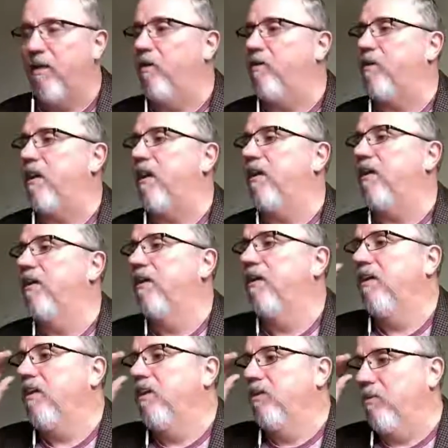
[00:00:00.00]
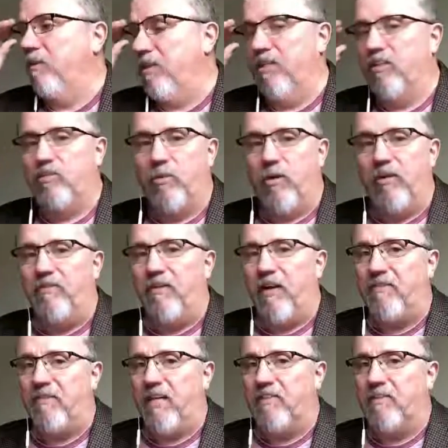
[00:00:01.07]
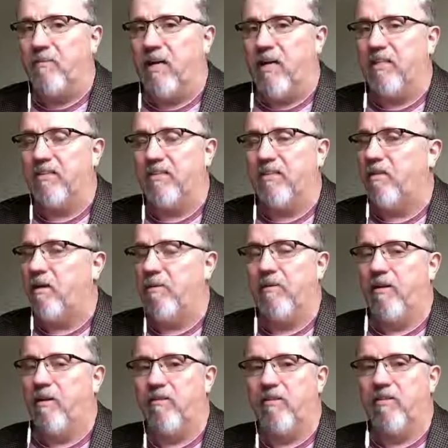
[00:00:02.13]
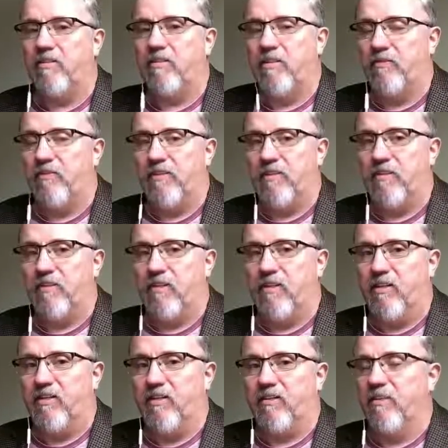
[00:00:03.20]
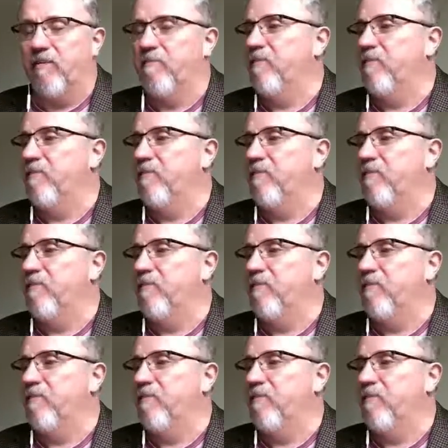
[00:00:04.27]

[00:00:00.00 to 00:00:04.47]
Okay? You're within 25,000 miles of the surface of the Earth.